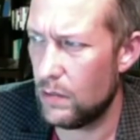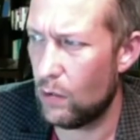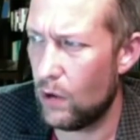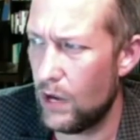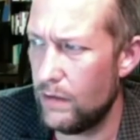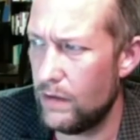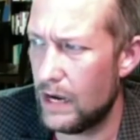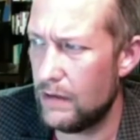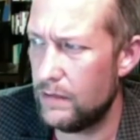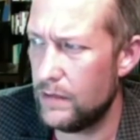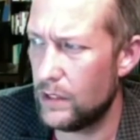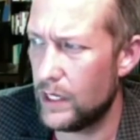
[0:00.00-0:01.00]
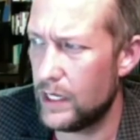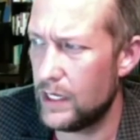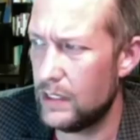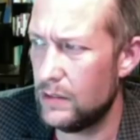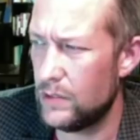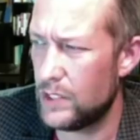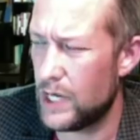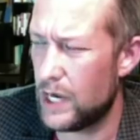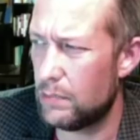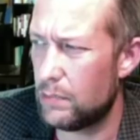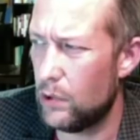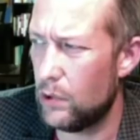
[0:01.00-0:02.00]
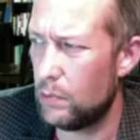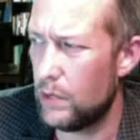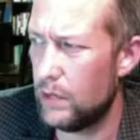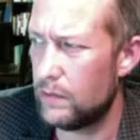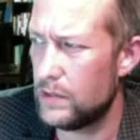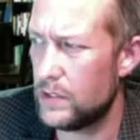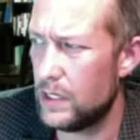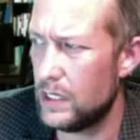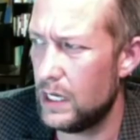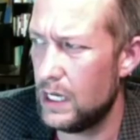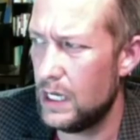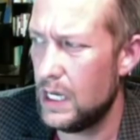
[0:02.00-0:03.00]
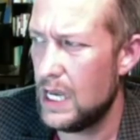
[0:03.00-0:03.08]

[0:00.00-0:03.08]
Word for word: My wife and I feel like it was not appropriate for Sunday.